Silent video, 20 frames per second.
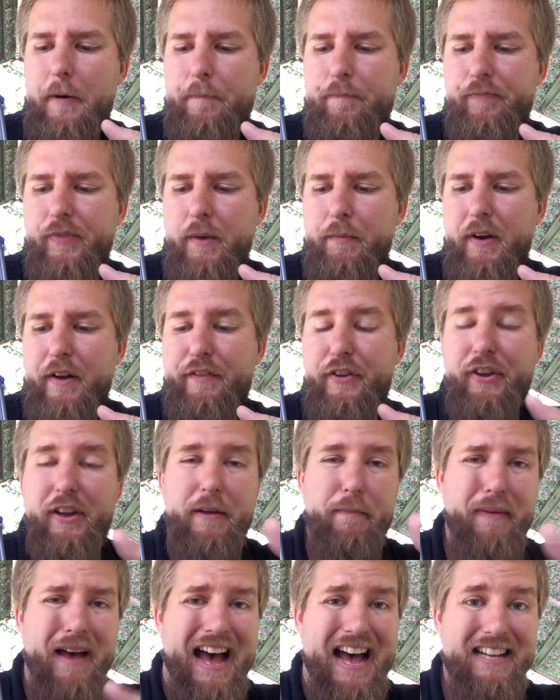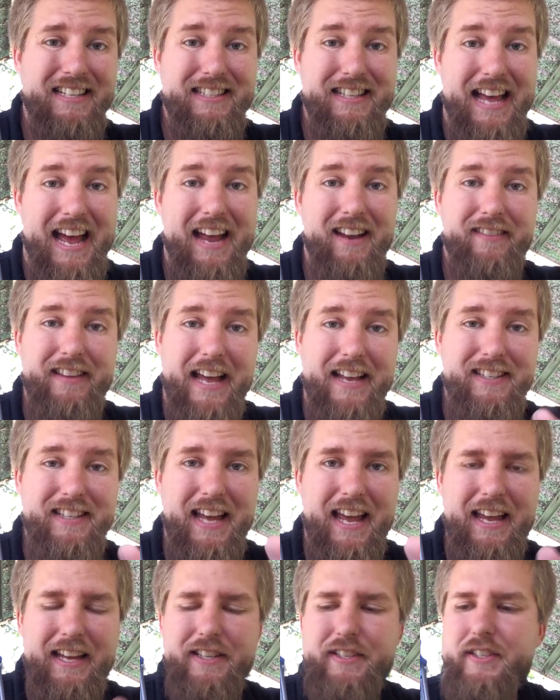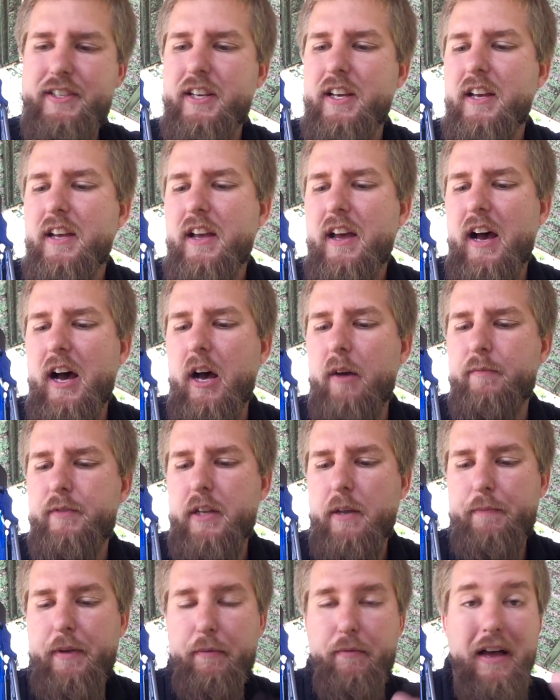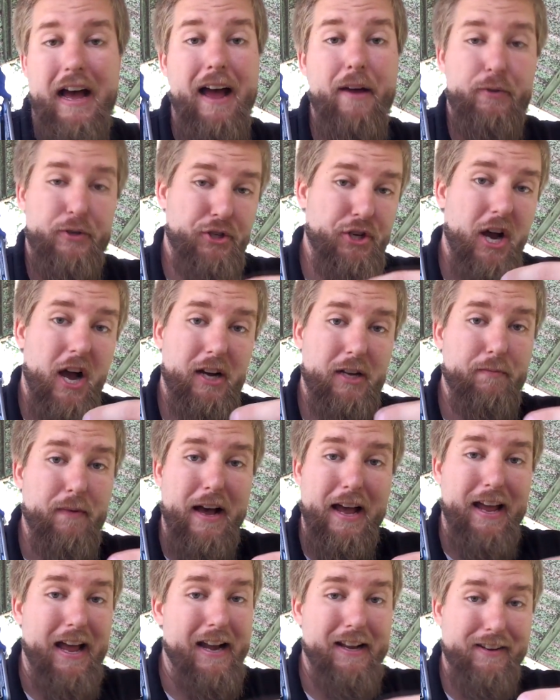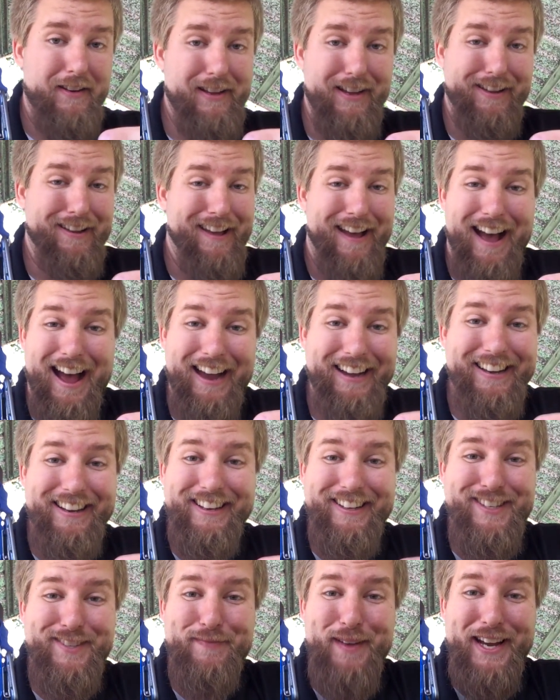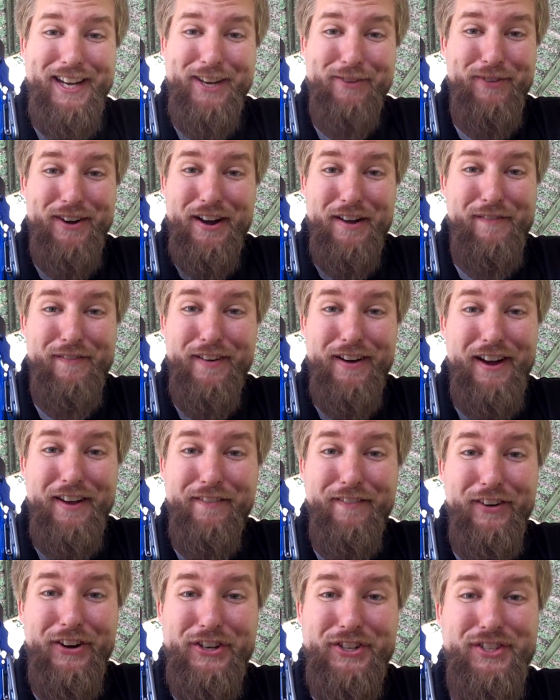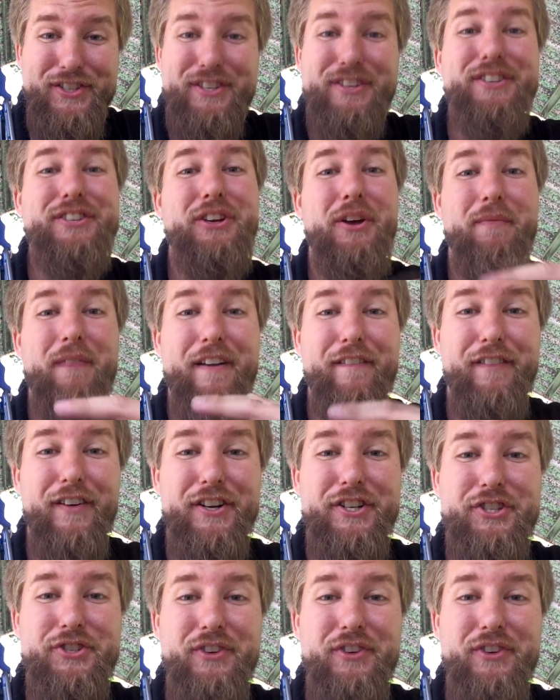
But if you can get past that taste, some people, I was shocked by it. I didn't expect it when I first took my first